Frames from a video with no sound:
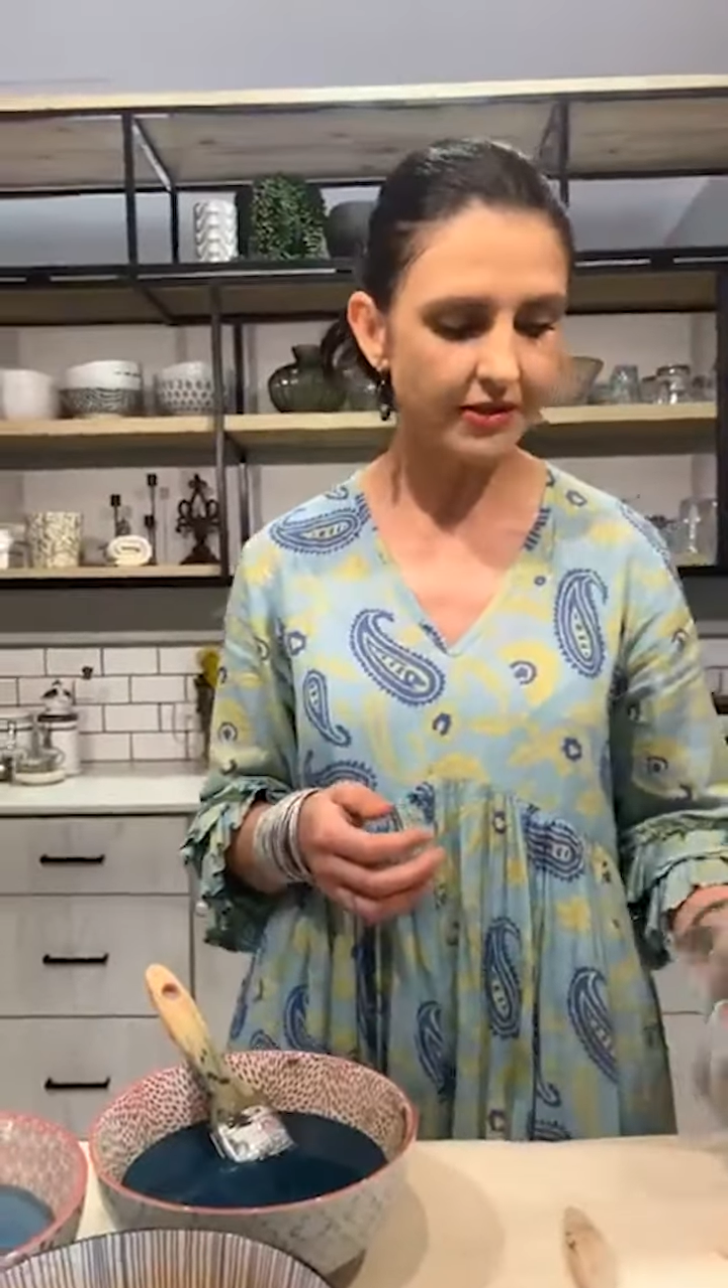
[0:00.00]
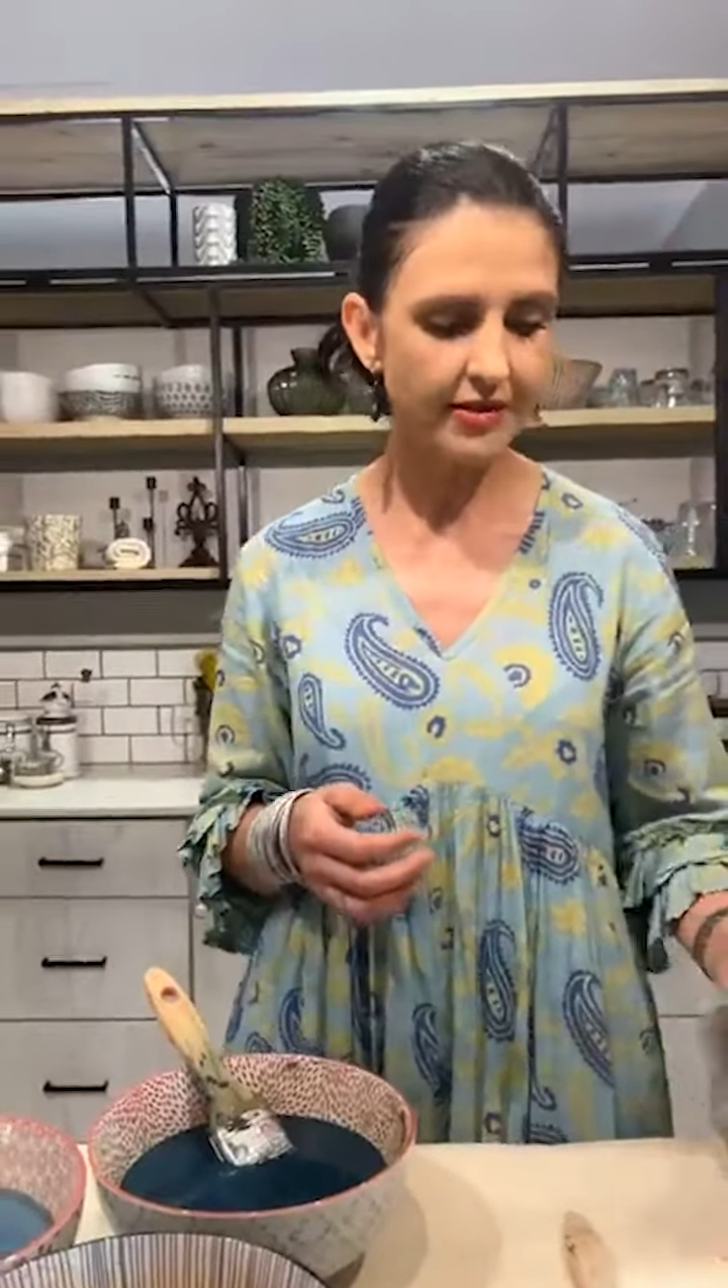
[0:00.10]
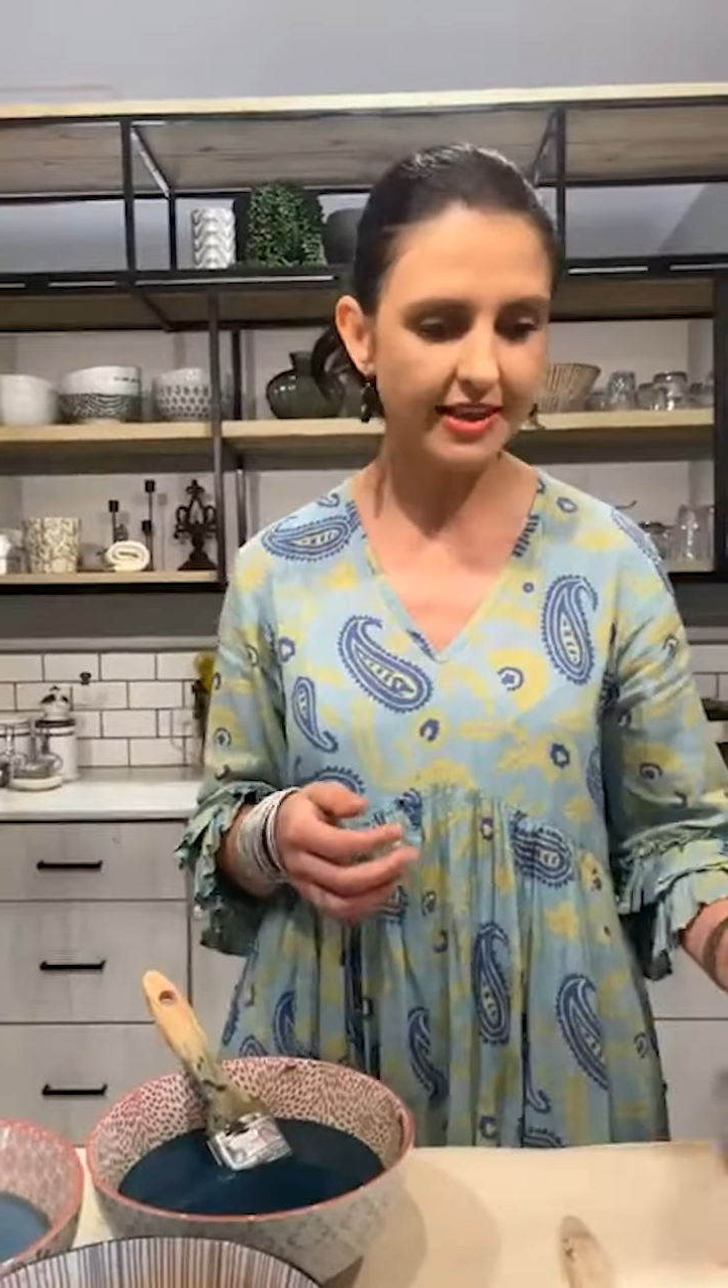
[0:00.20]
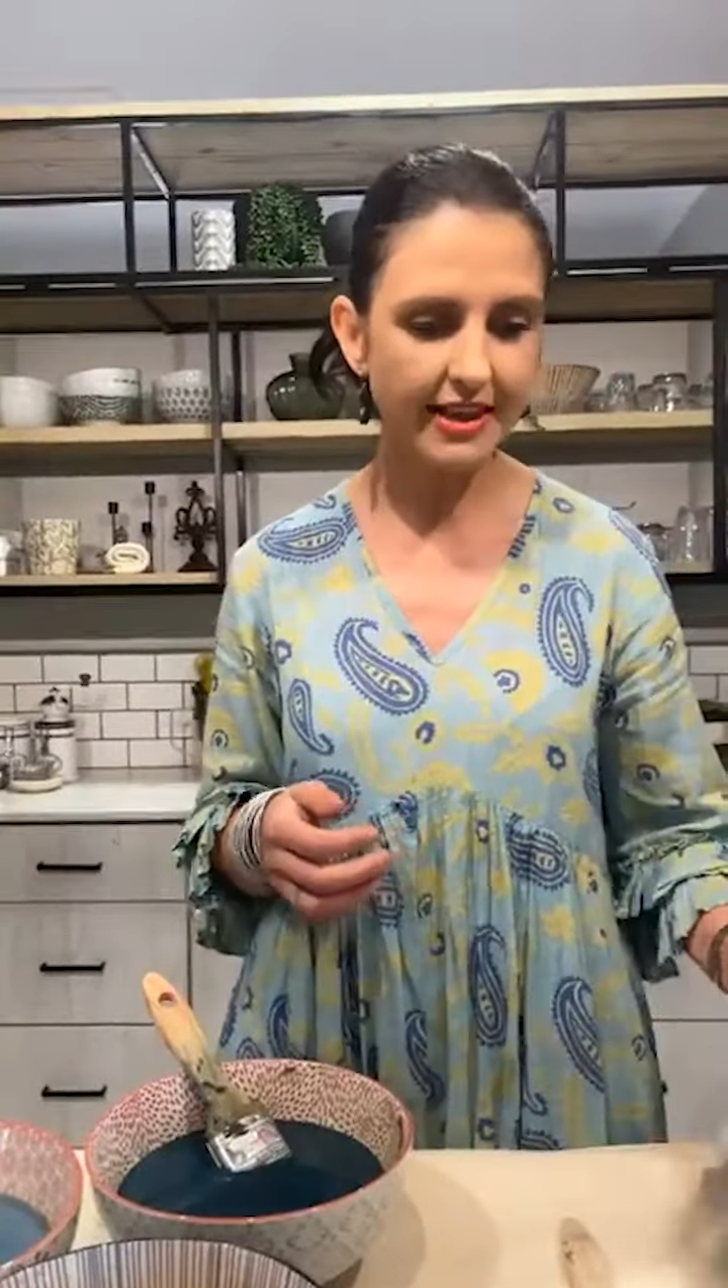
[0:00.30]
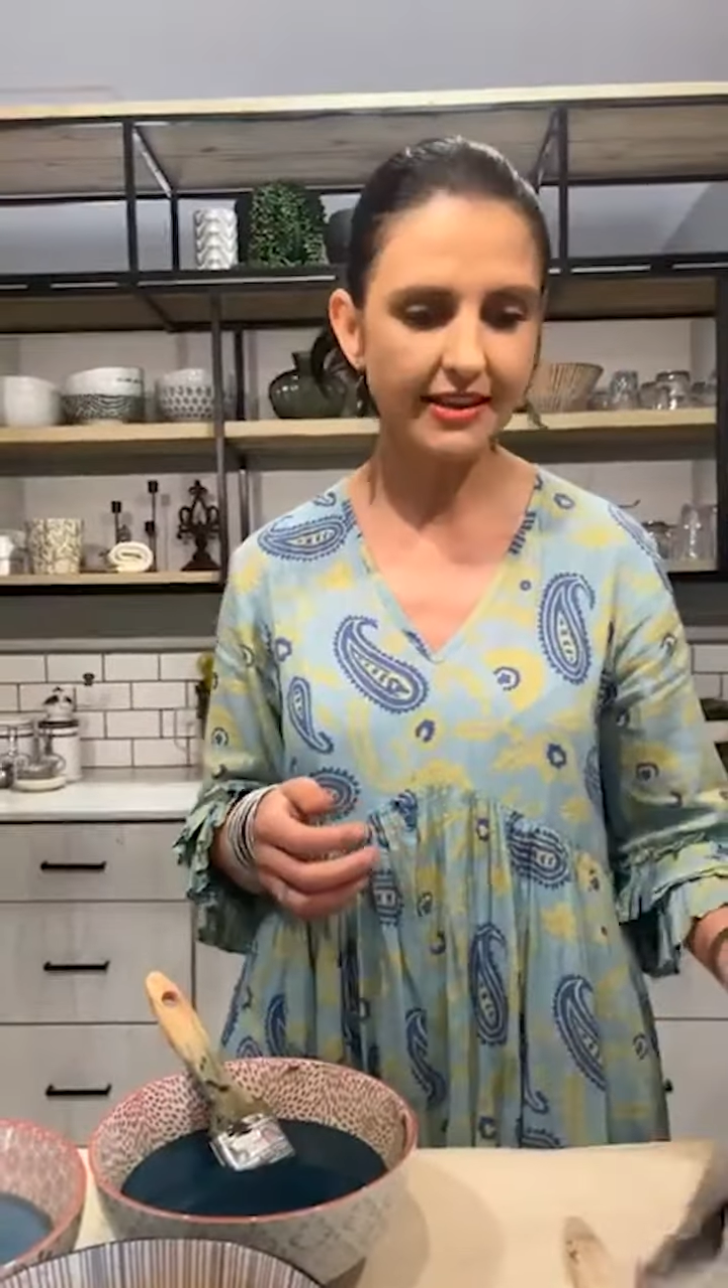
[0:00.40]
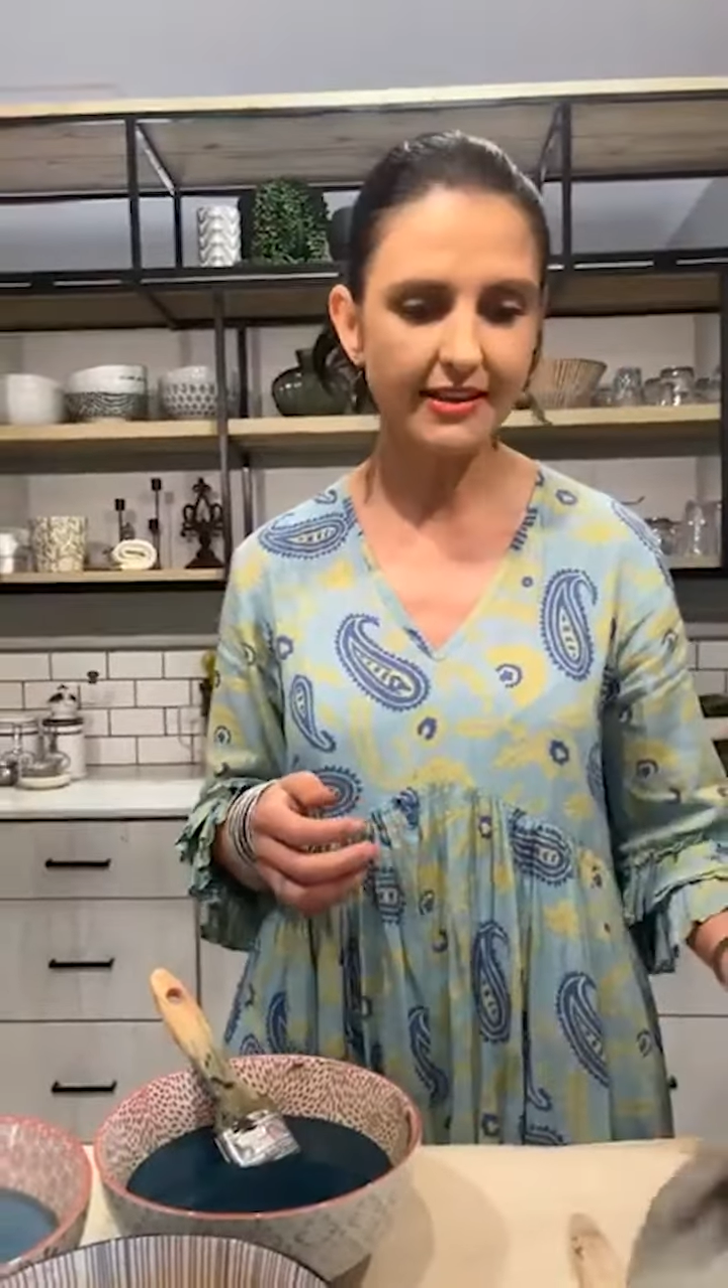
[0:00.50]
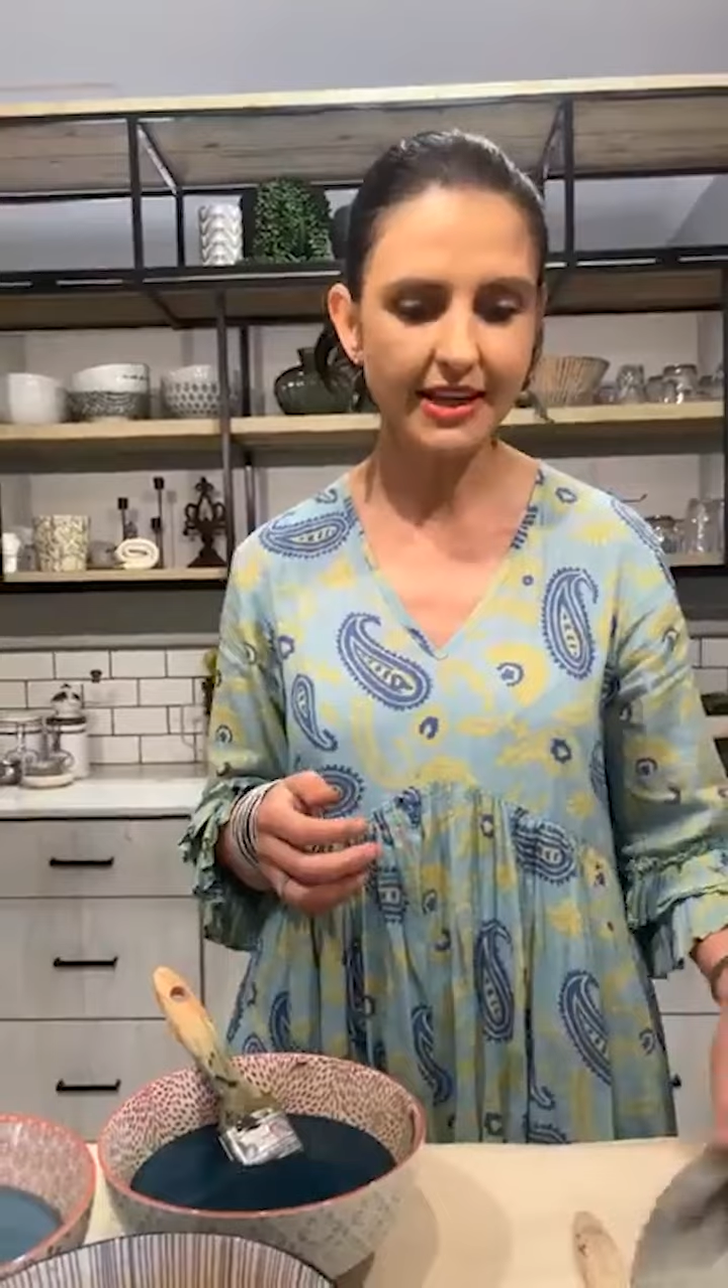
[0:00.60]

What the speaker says: saying